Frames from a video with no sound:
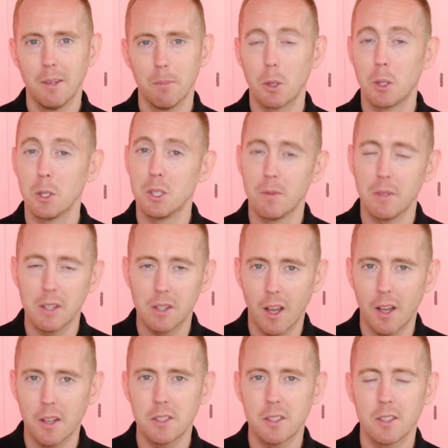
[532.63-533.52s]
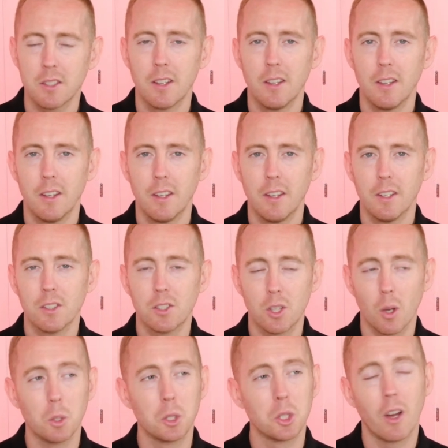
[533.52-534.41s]
Because if it does,
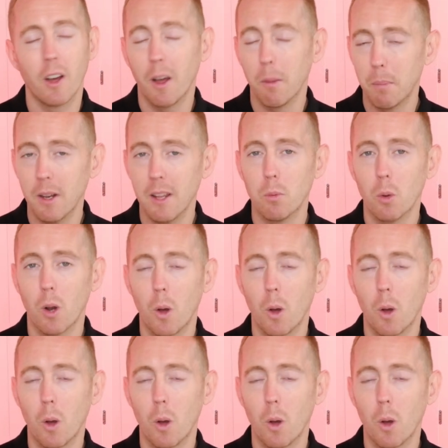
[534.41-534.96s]
Solskjaer, I believe,